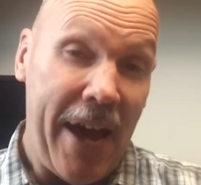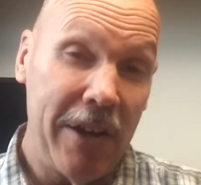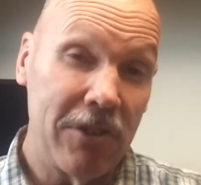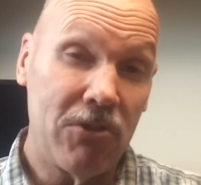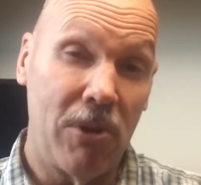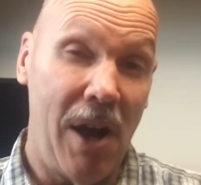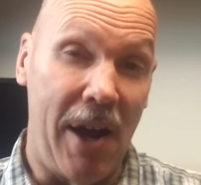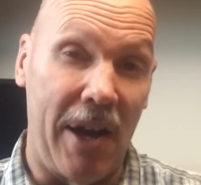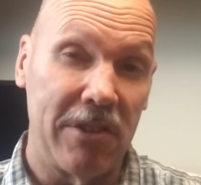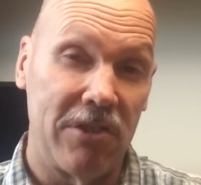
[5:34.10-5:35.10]
at his
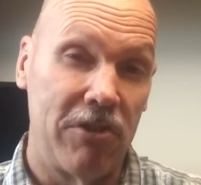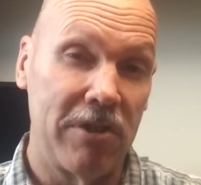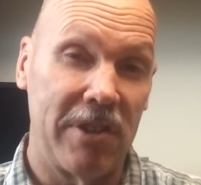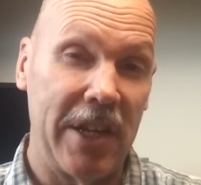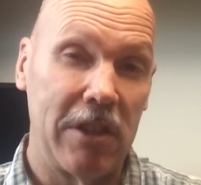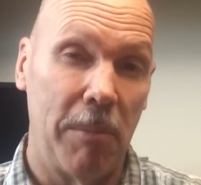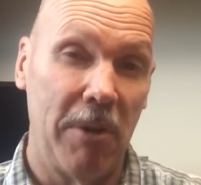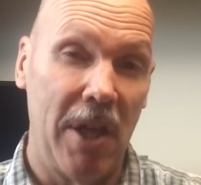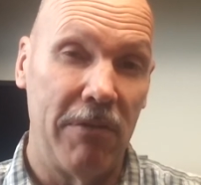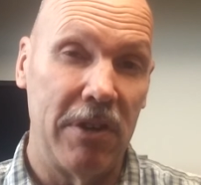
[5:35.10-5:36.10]
cross, just like the
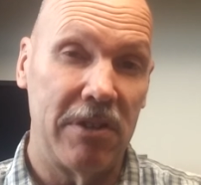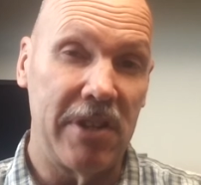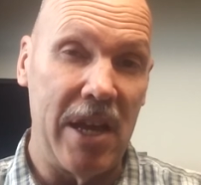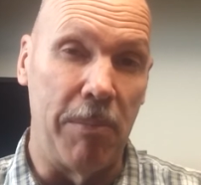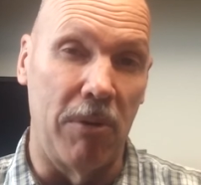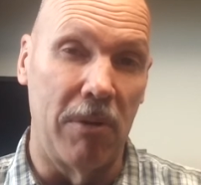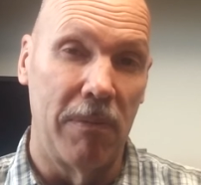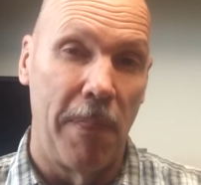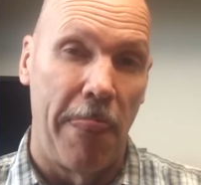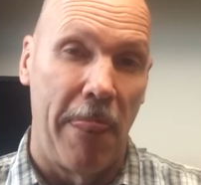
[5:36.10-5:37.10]
beloved
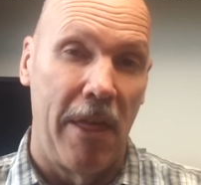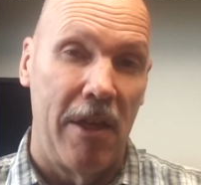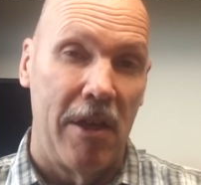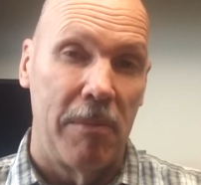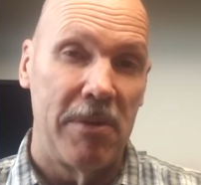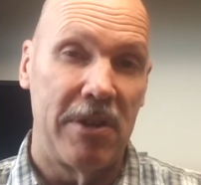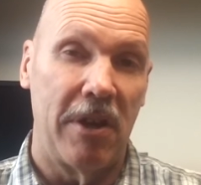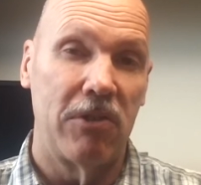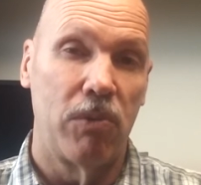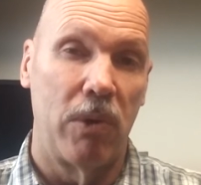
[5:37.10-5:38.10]
disciple,
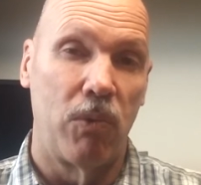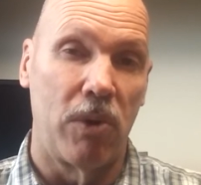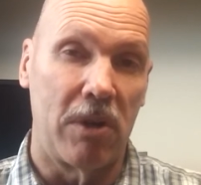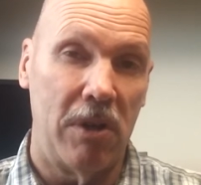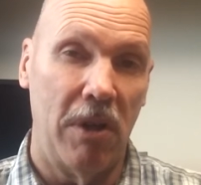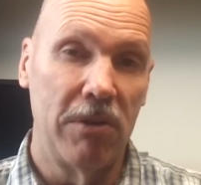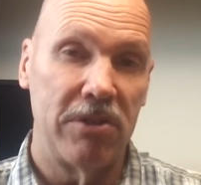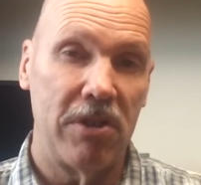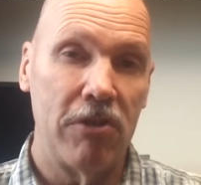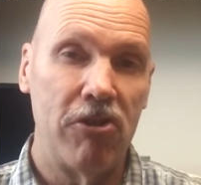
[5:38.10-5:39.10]
because when we're
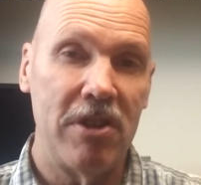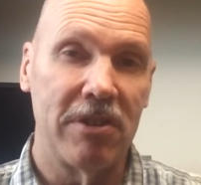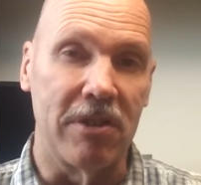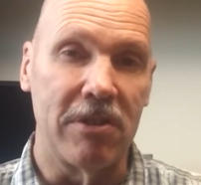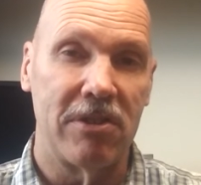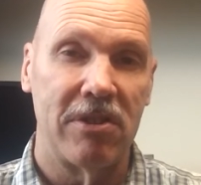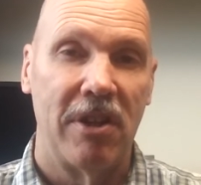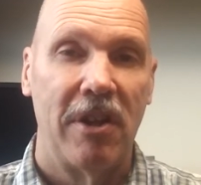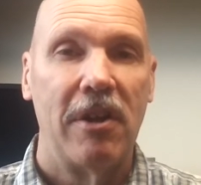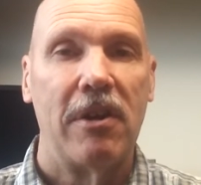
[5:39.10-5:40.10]
close to Jesus,
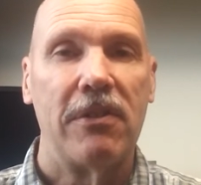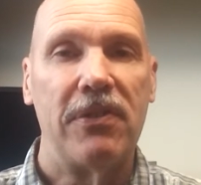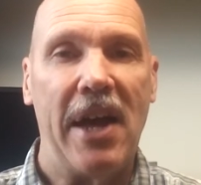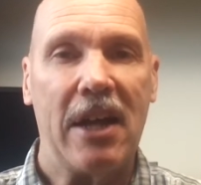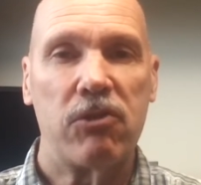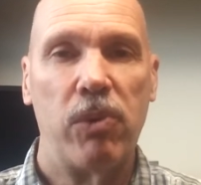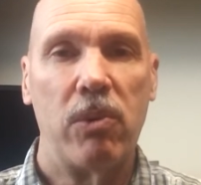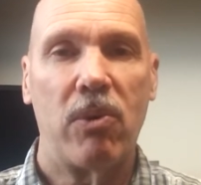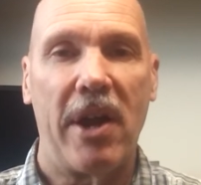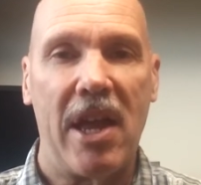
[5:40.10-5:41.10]
that's
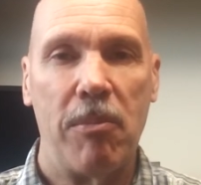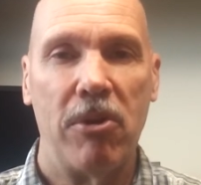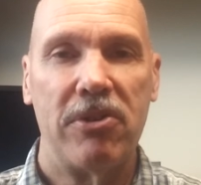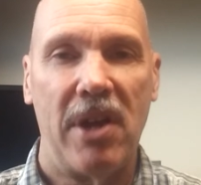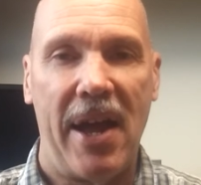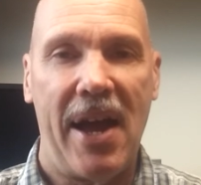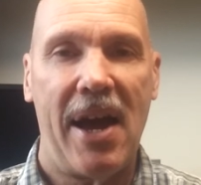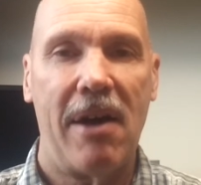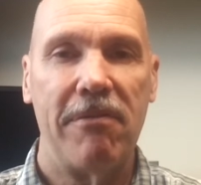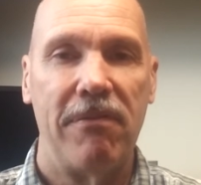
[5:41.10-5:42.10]
when we're able to
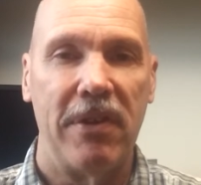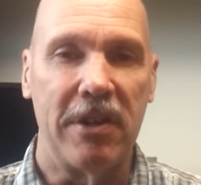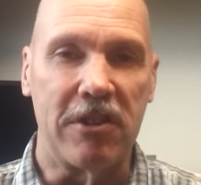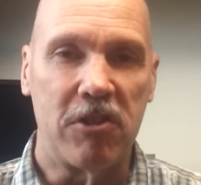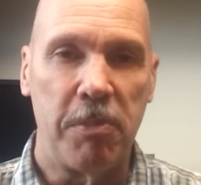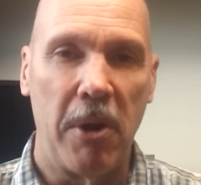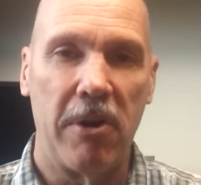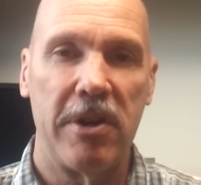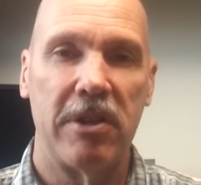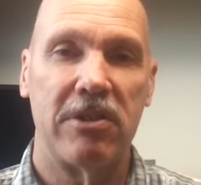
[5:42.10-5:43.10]
have an
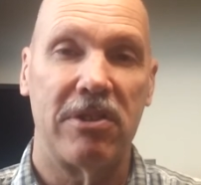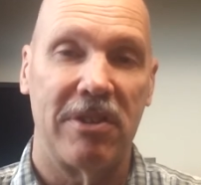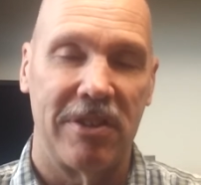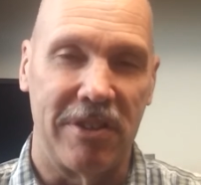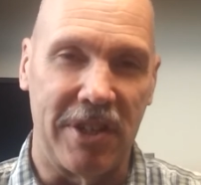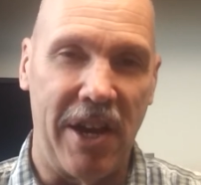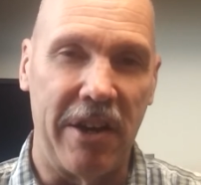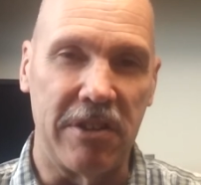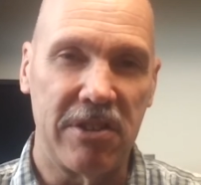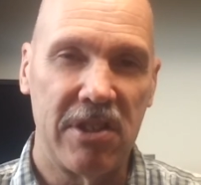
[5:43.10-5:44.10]
experience to
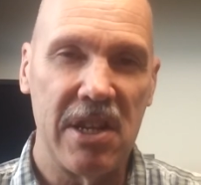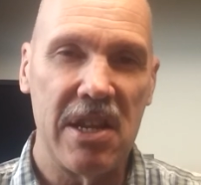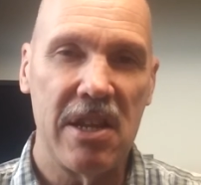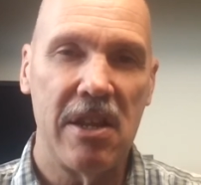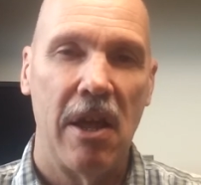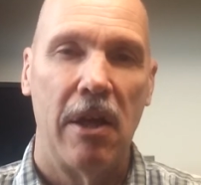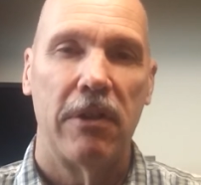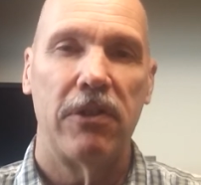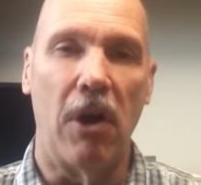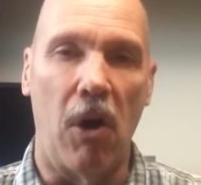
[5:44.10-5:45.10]
kind of see
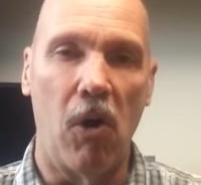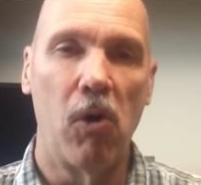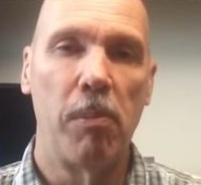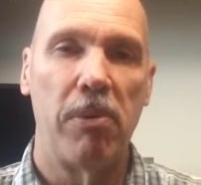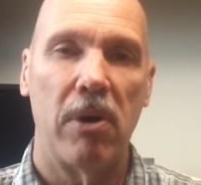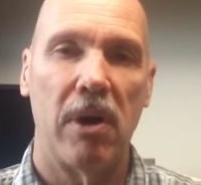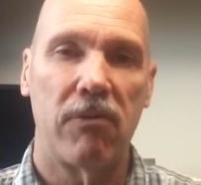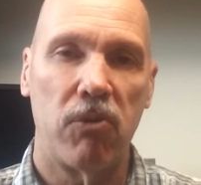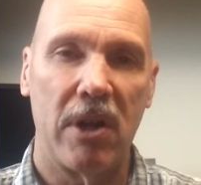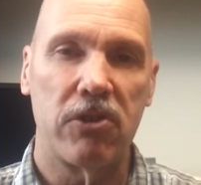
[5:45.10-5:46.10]
the hope
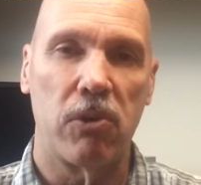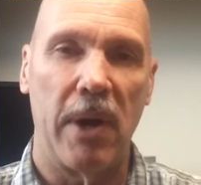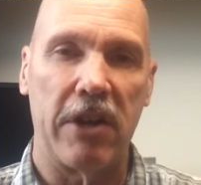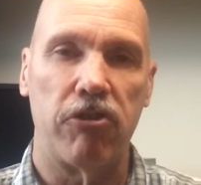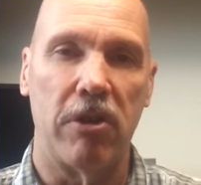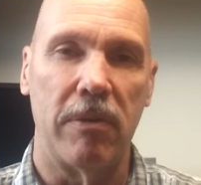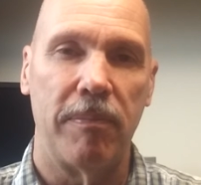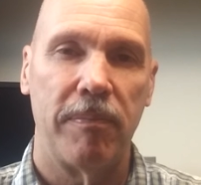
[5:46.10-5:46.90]
of resurrection.